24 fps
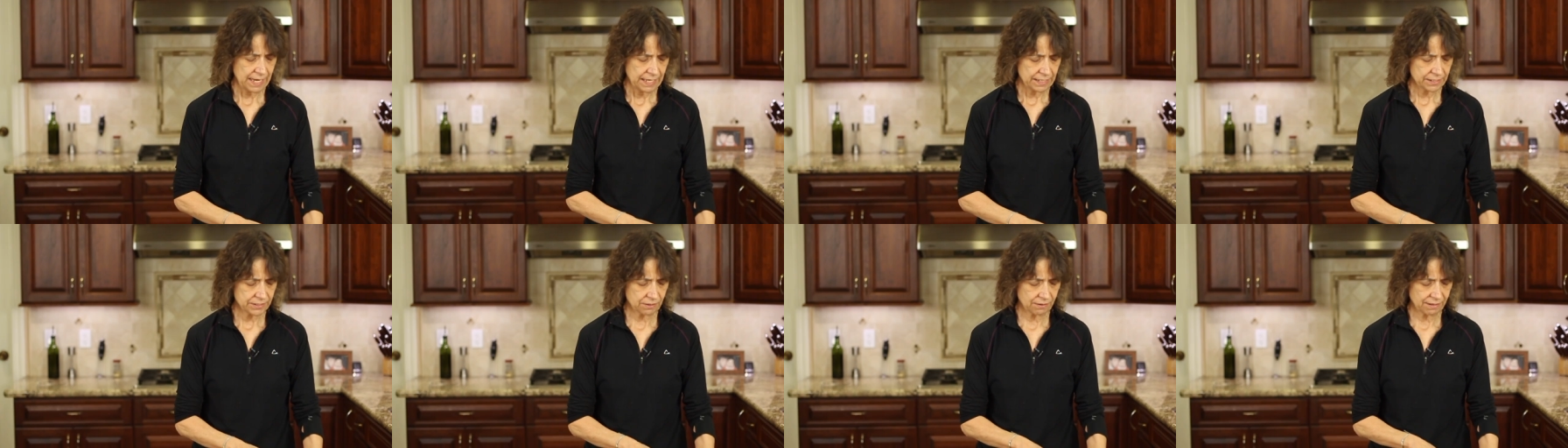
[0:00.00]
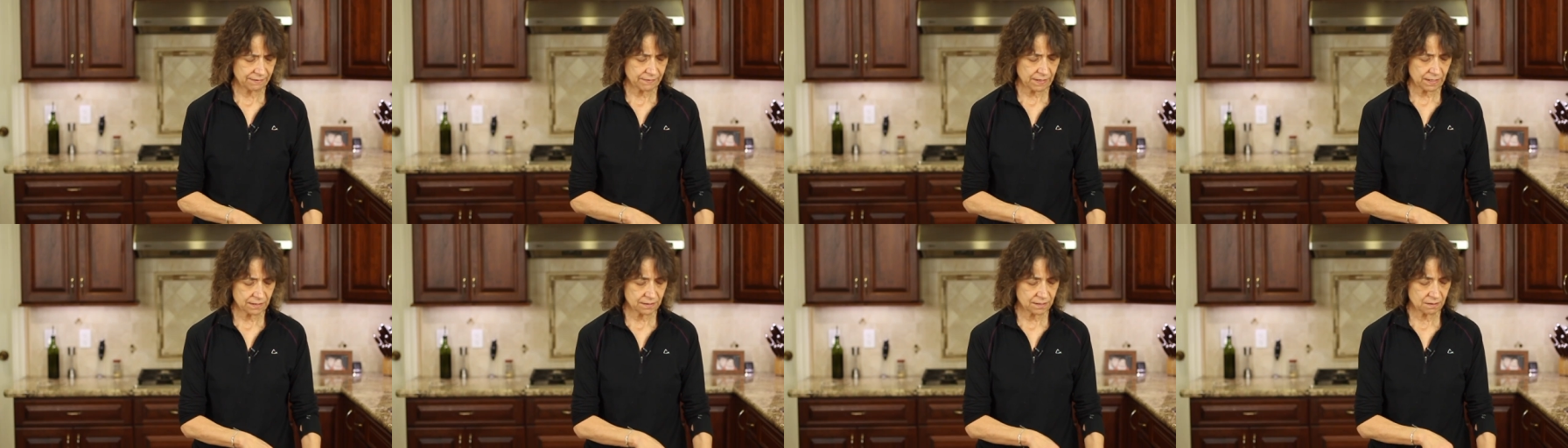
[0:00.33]
So
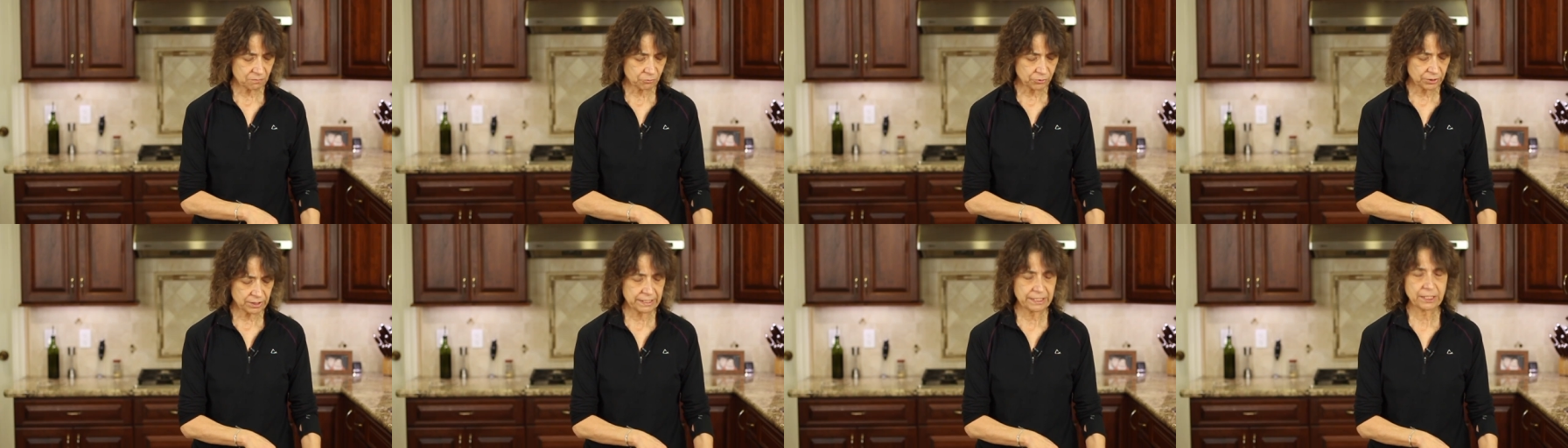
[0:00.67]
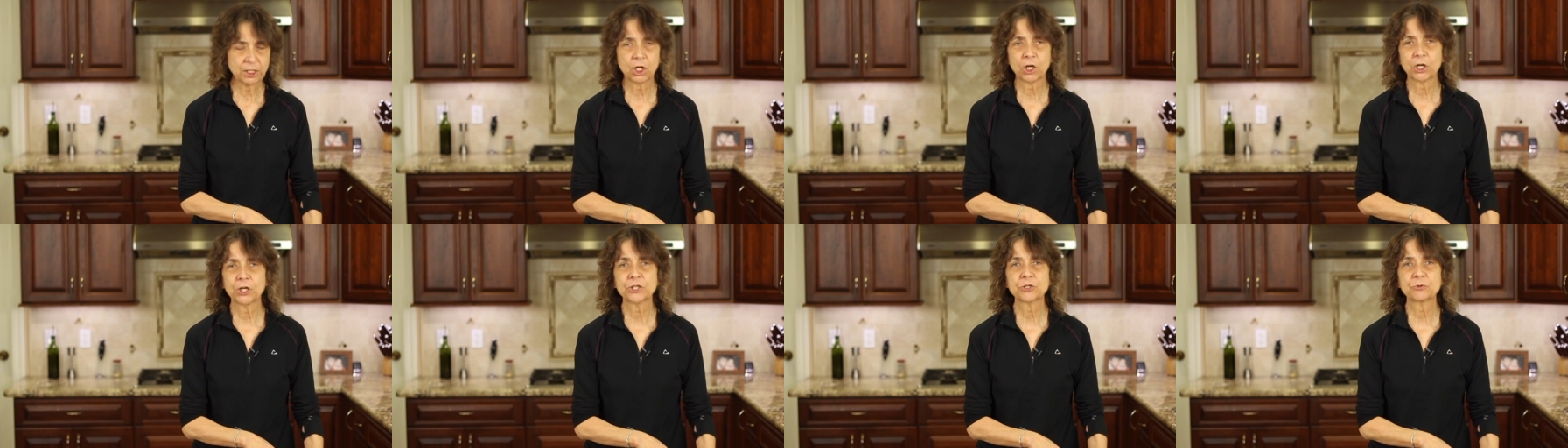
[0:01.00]
I've got some really
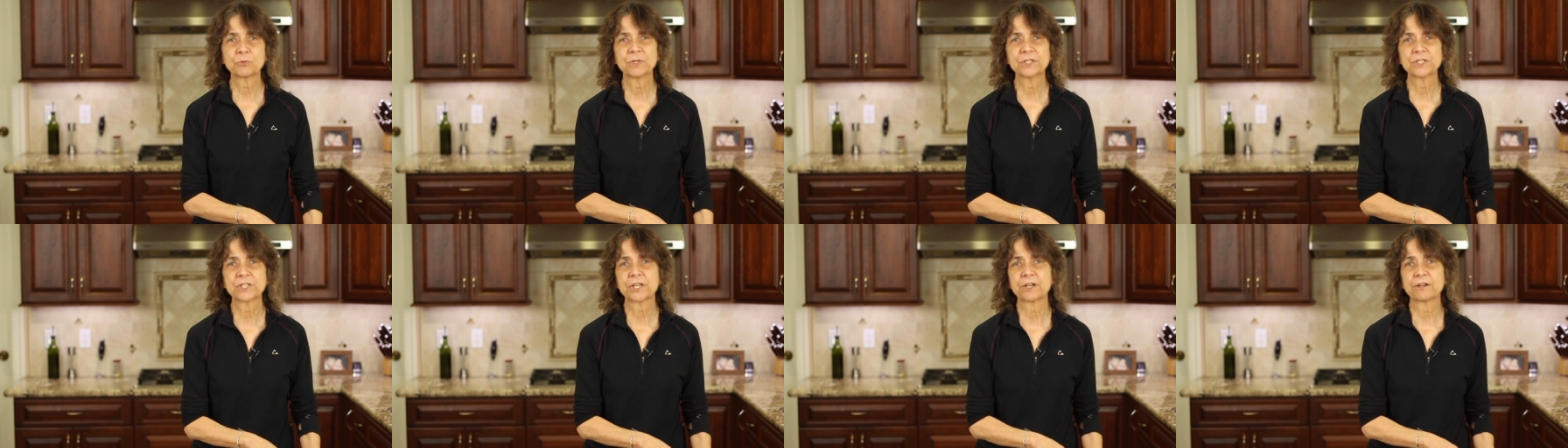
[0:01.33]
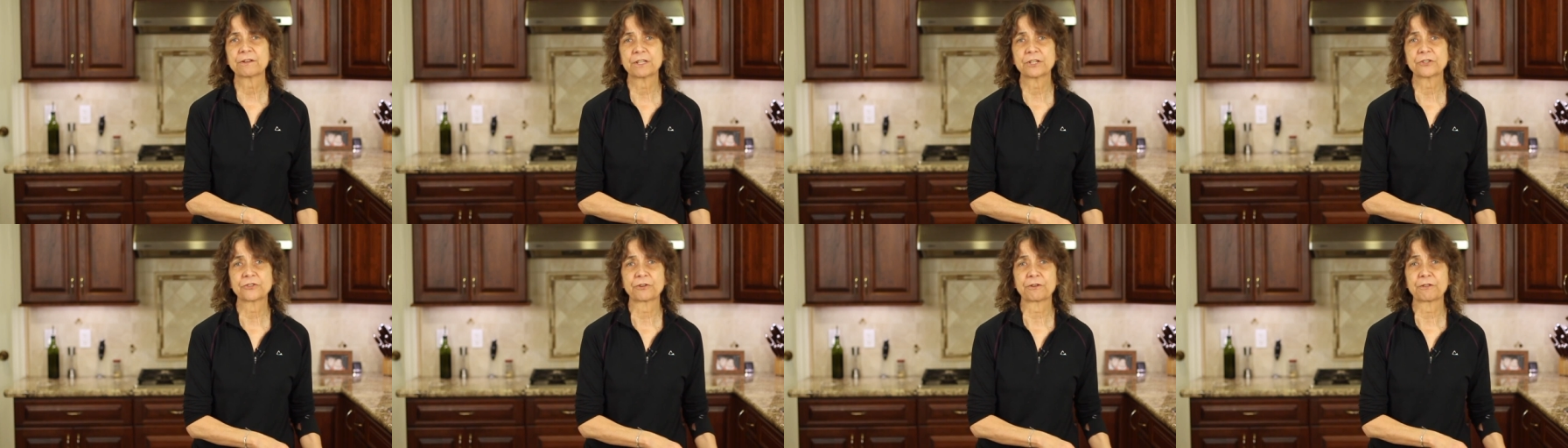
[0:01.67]
large ones
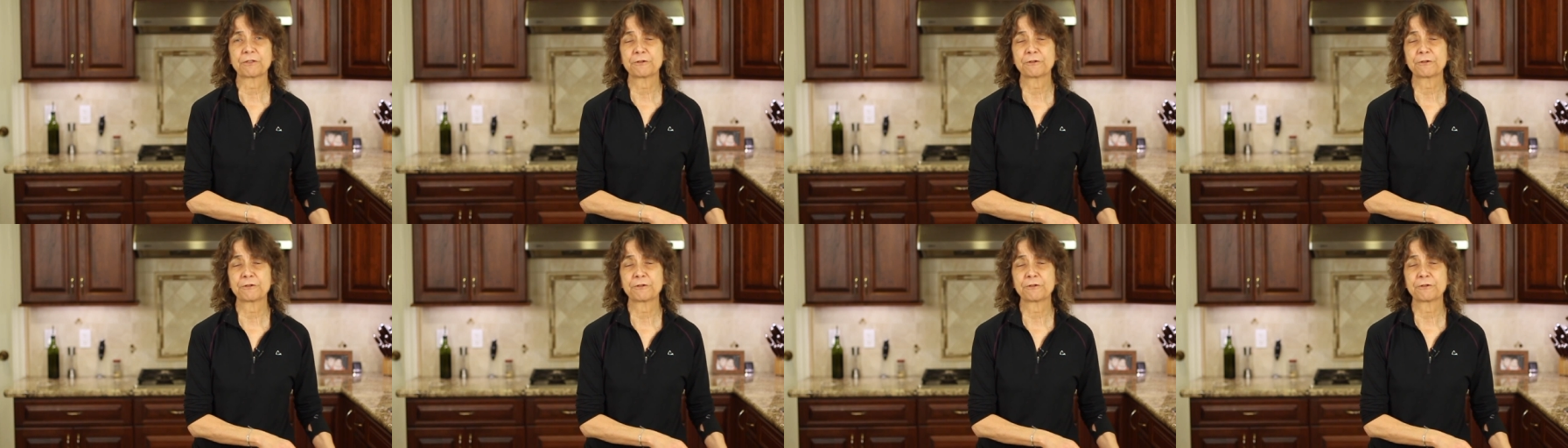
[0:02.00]
here. These are